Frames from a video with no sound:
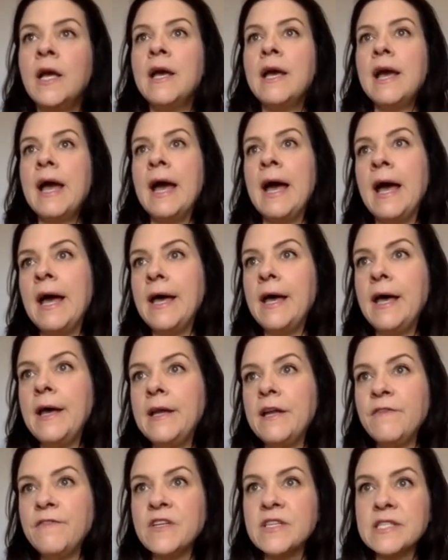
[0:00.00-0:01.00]
and it
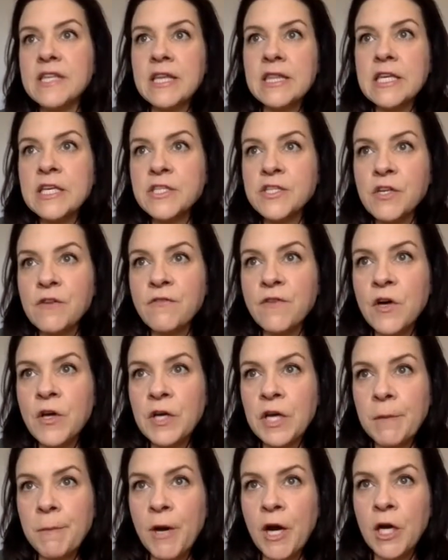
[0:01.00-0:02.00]
feels like things are falling
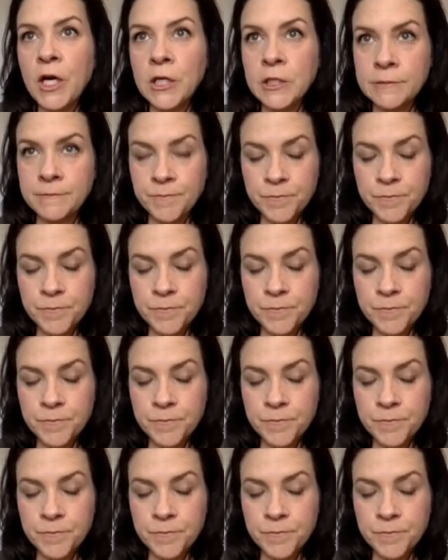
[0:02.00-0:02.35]
apart?